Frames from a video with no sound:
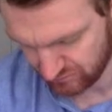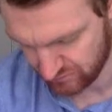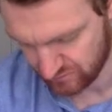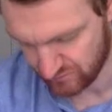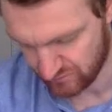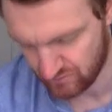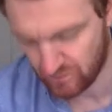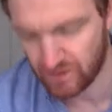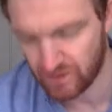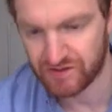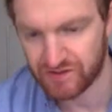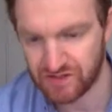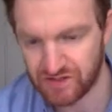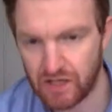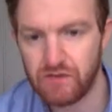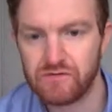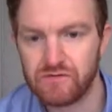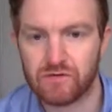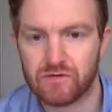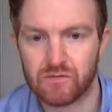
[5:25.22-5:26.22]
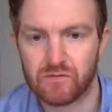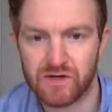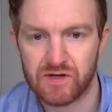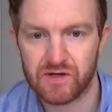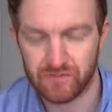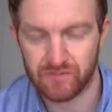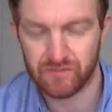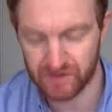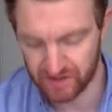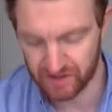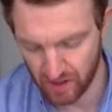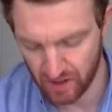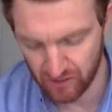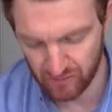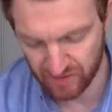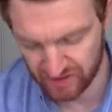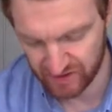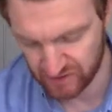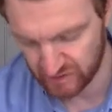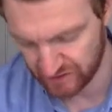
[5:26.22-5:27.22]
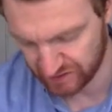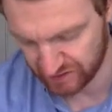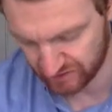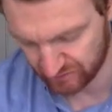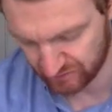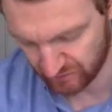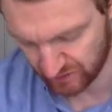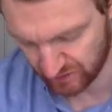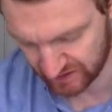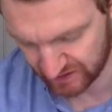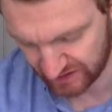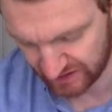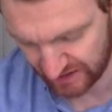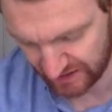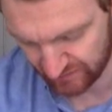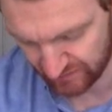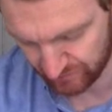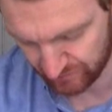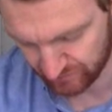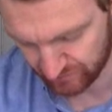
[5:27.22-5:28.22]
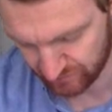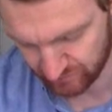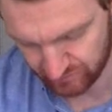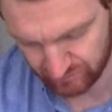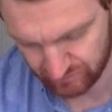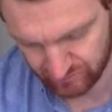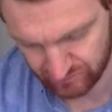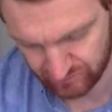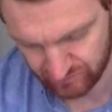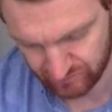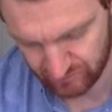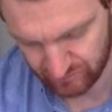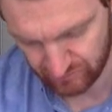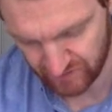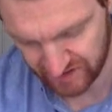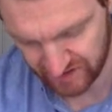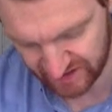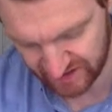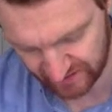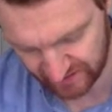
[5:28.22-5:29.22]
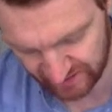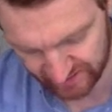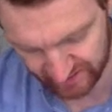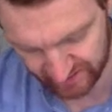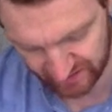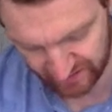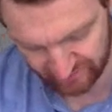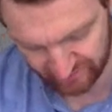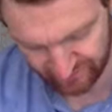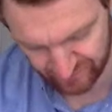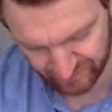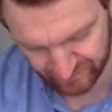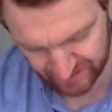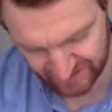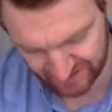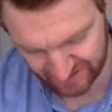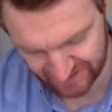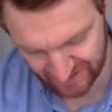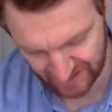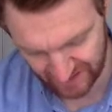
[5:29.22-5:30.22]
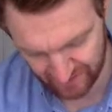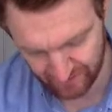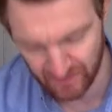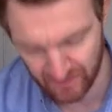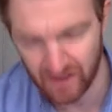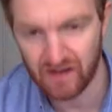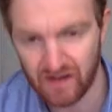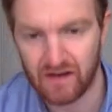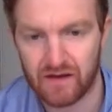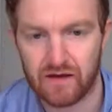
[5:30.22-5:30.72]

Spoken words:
Well, the total we already know because we just worked it out. We said the circumference is 10 pi.